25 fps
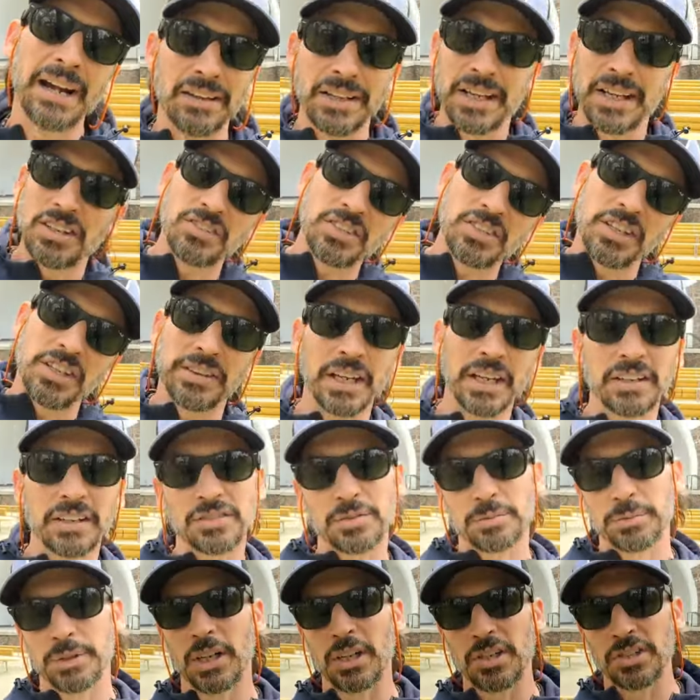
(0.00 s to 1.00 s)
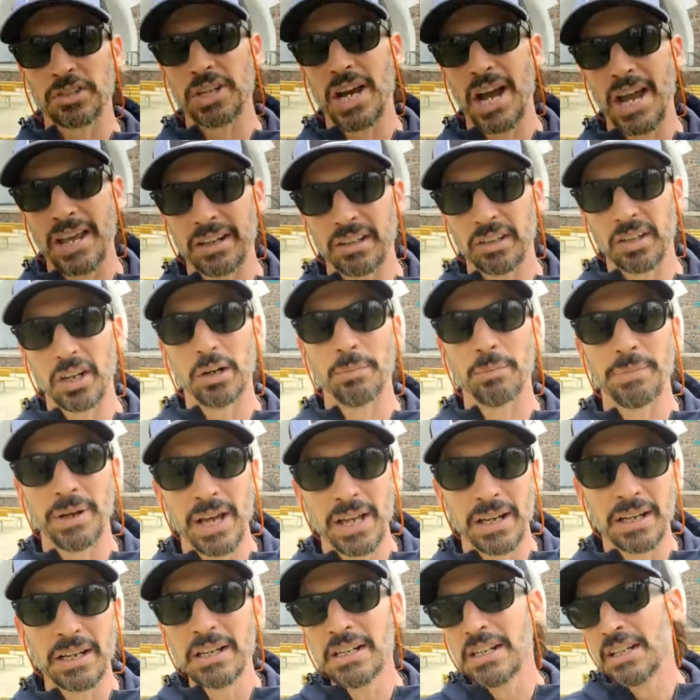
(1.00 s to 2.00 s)
and they see things from your side a little
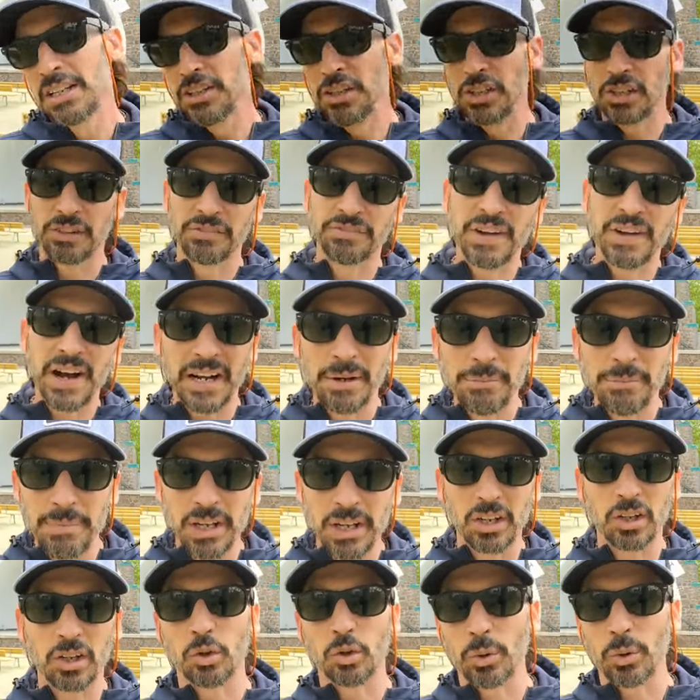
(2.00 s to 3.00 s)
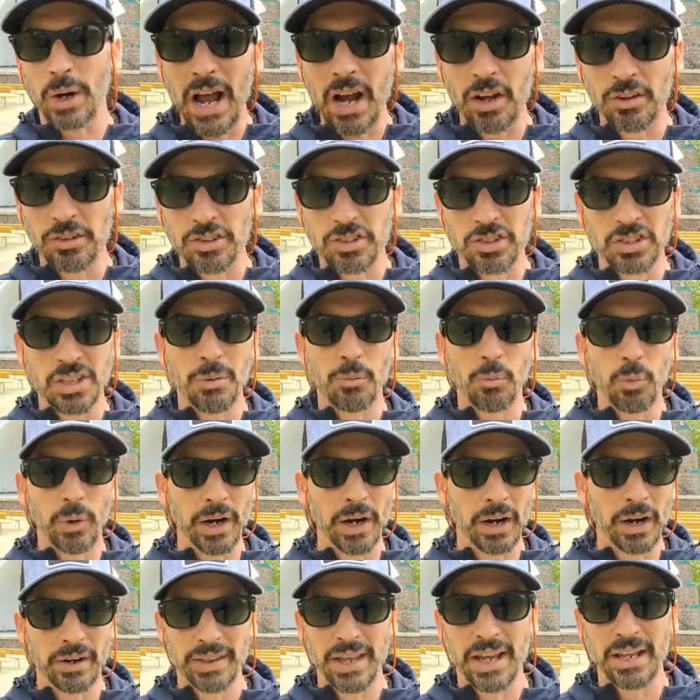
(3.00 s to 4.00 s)
bit, you can find a middle ground
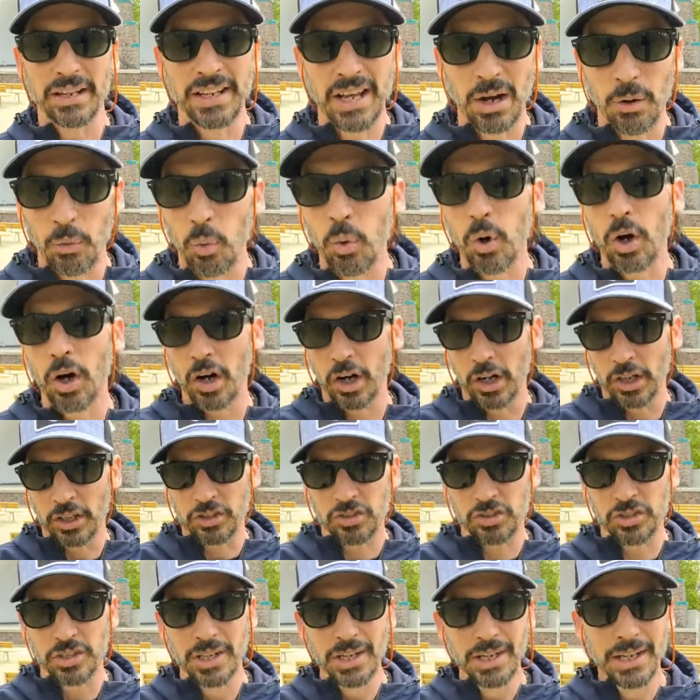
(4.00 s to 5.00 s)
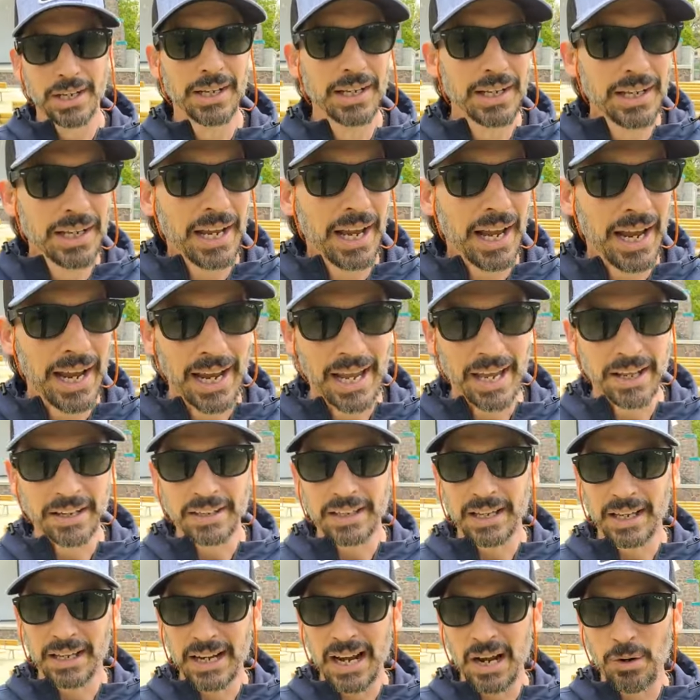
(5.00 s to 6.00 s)
somewhere that works.
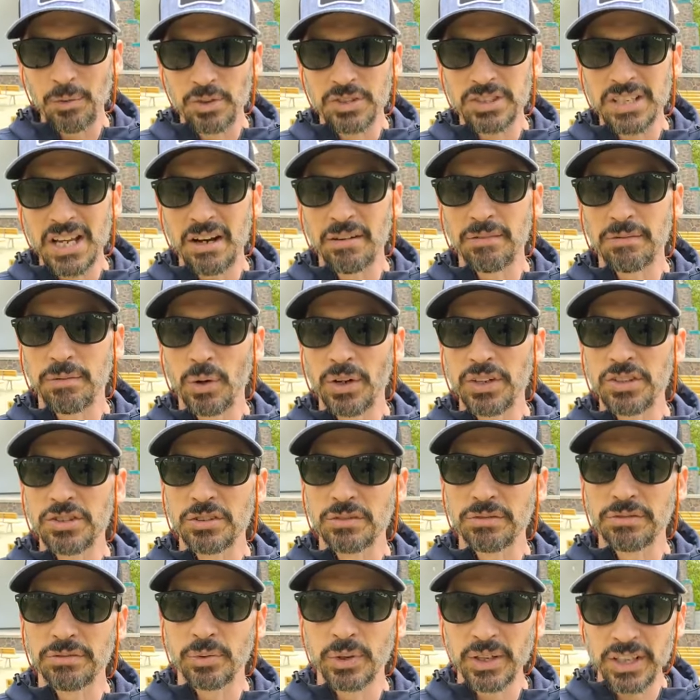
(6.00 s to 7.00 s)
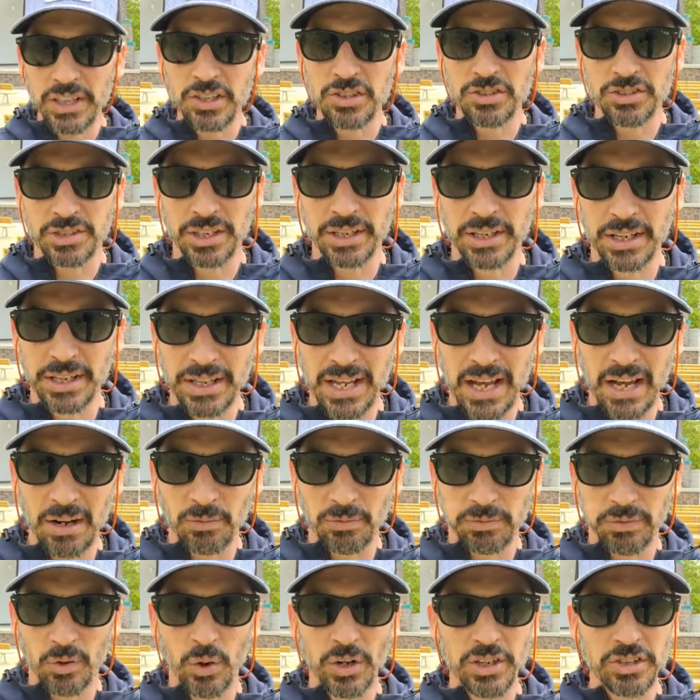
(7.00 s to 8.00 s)
And I was that voice of reason and
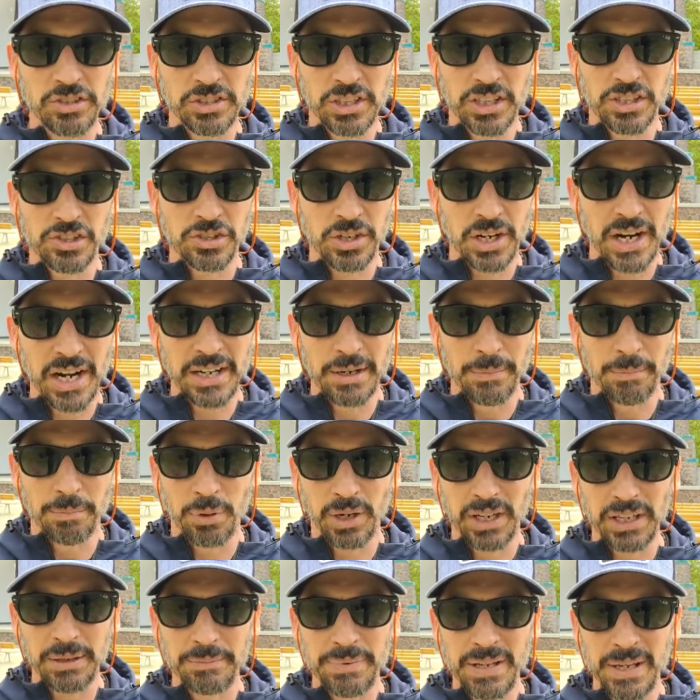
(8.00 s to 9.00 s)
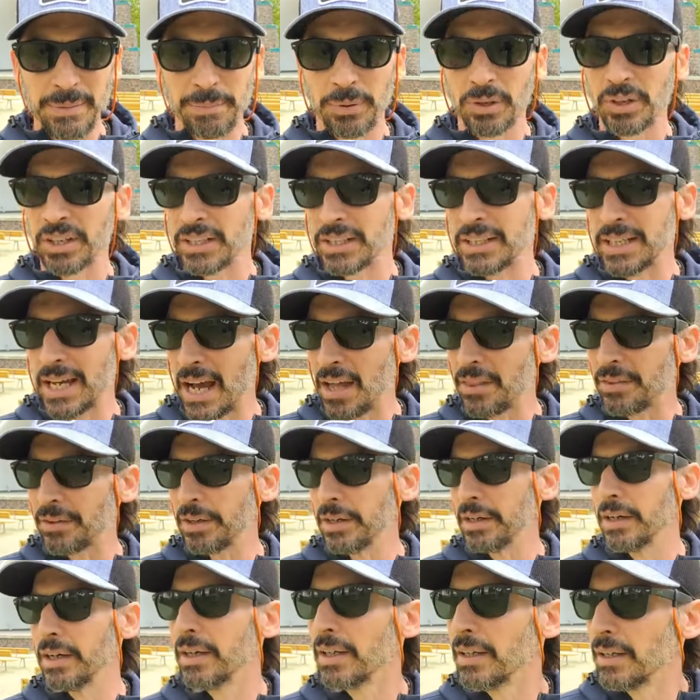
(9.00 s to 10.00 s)
that voice that tried to bring people
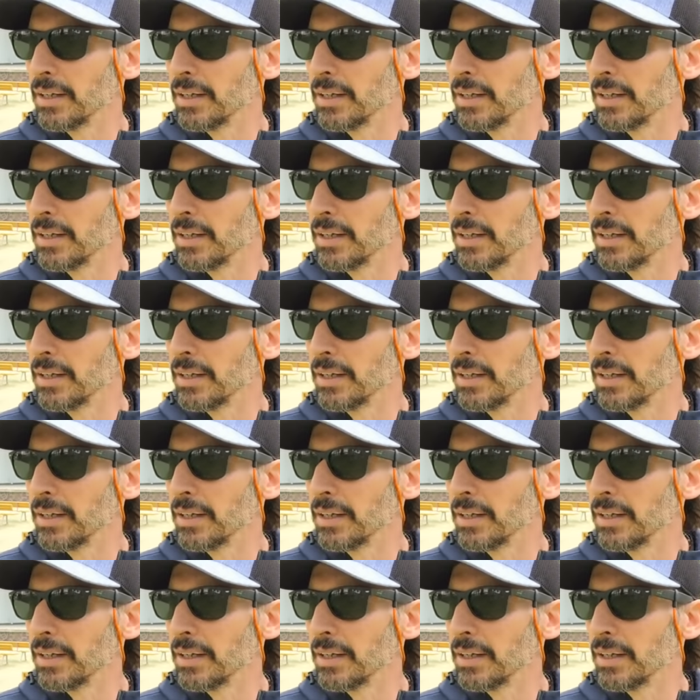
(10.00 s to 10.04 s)
together.